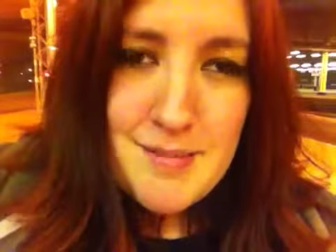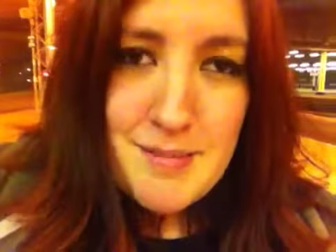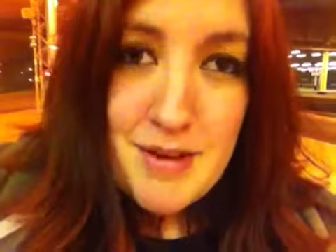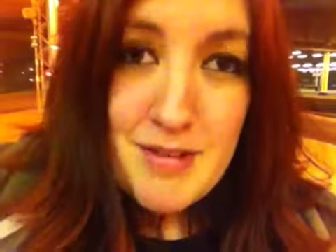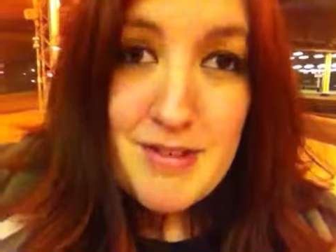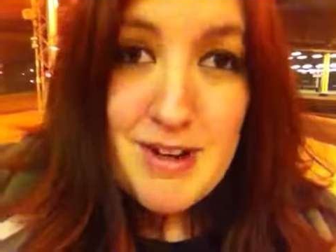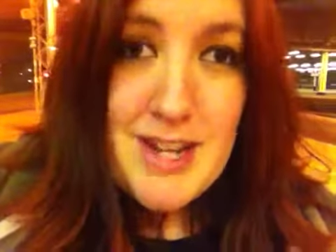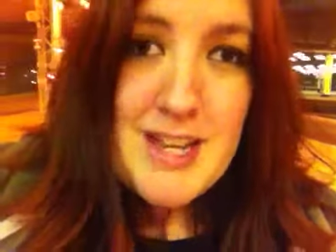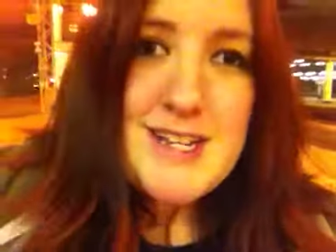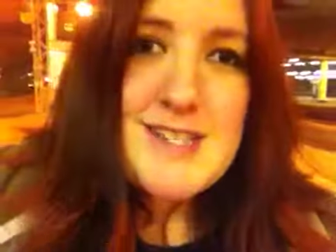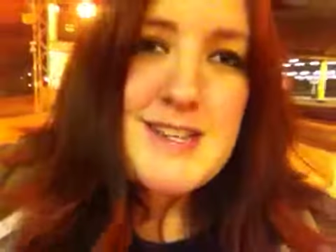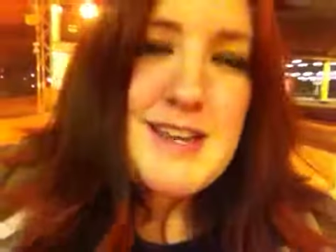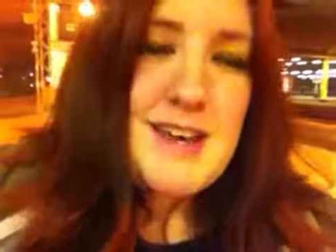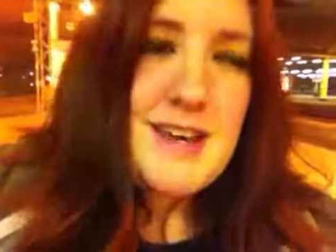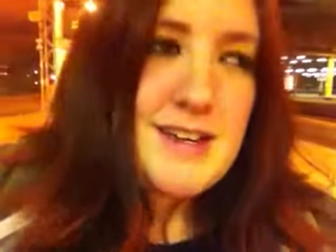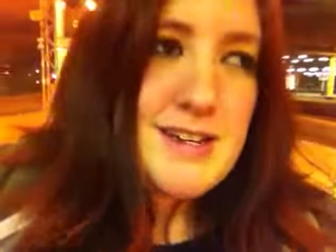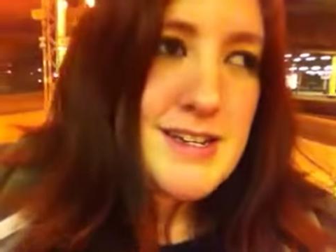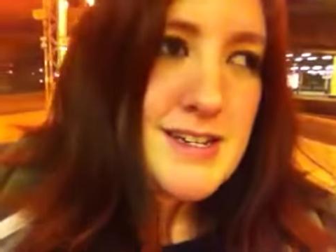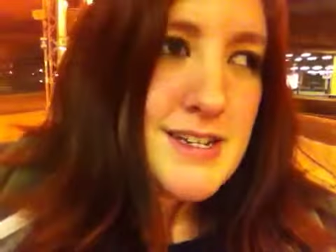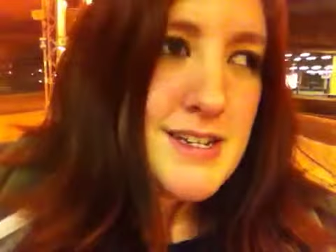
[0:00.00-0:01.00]
but I'm really
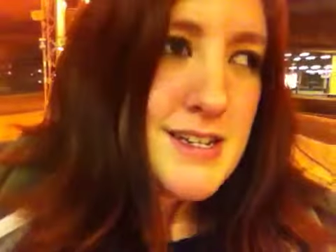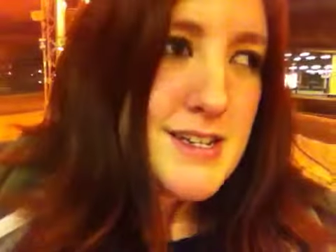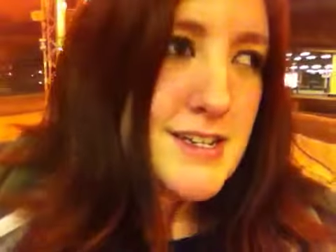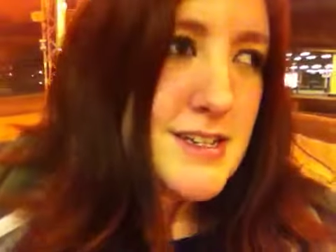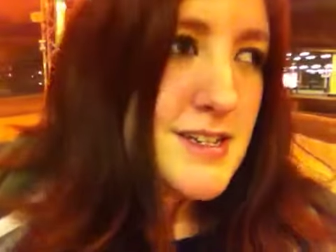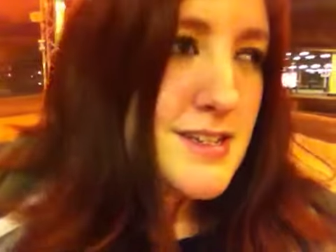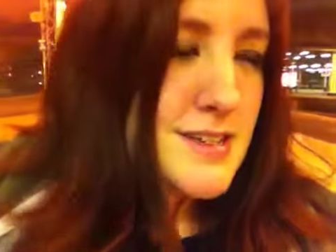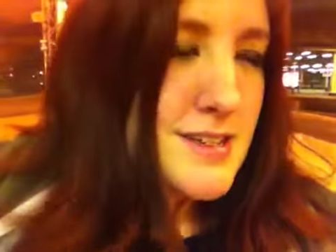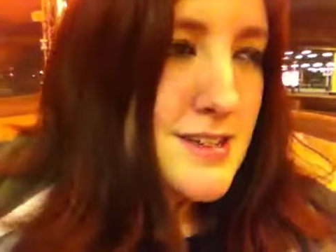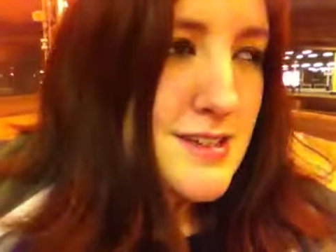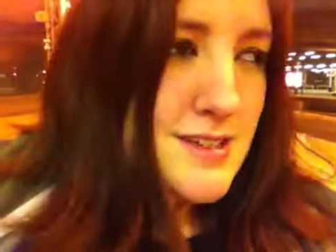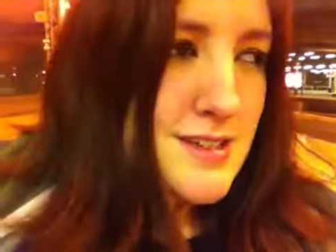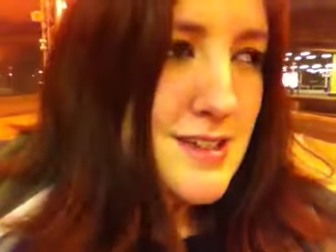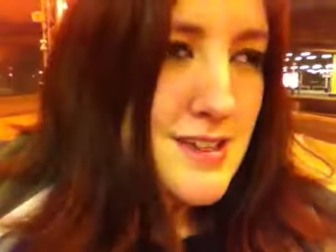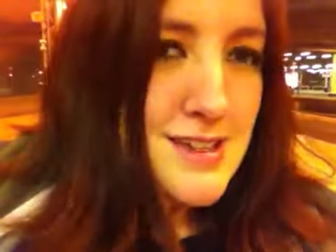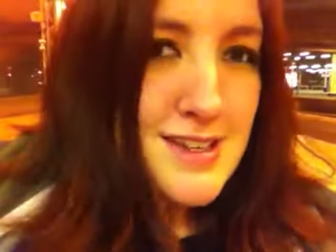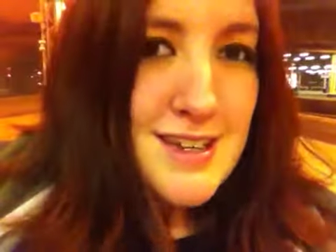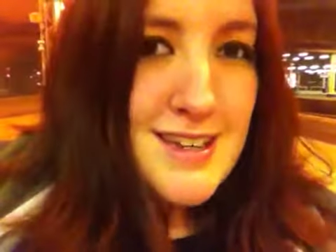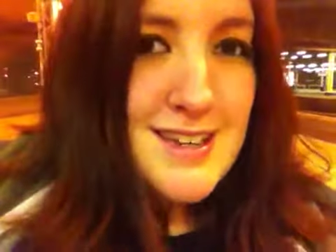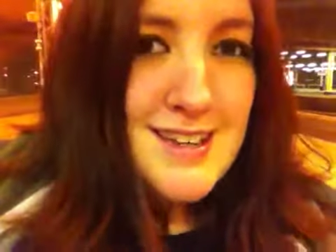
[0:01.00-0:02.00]
excited.
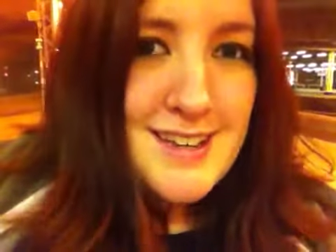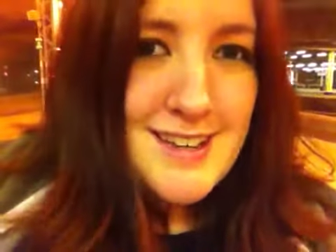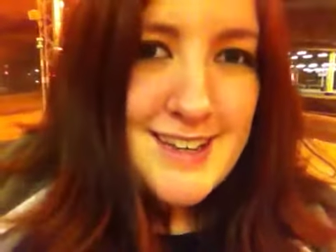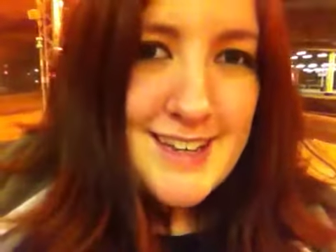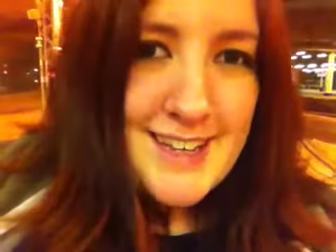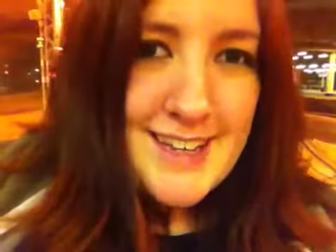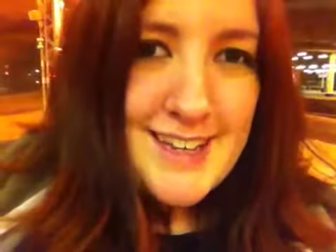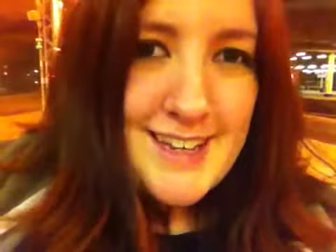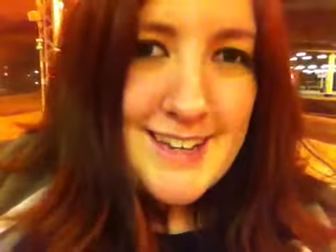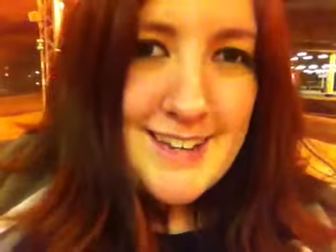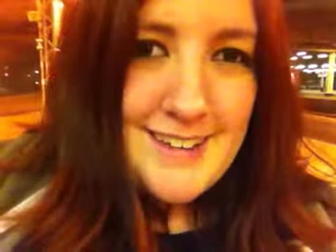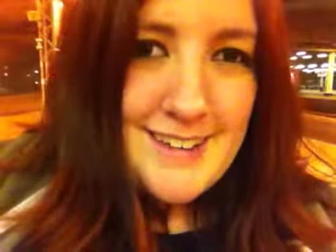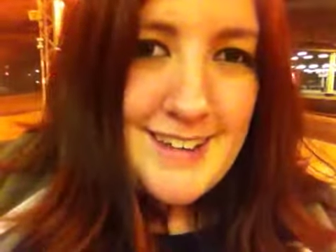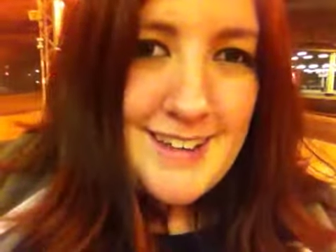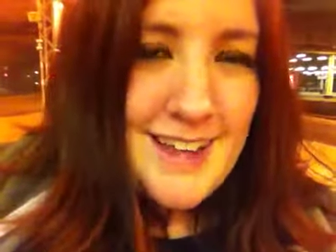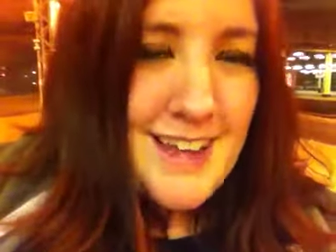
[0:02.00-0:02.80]
Yeah.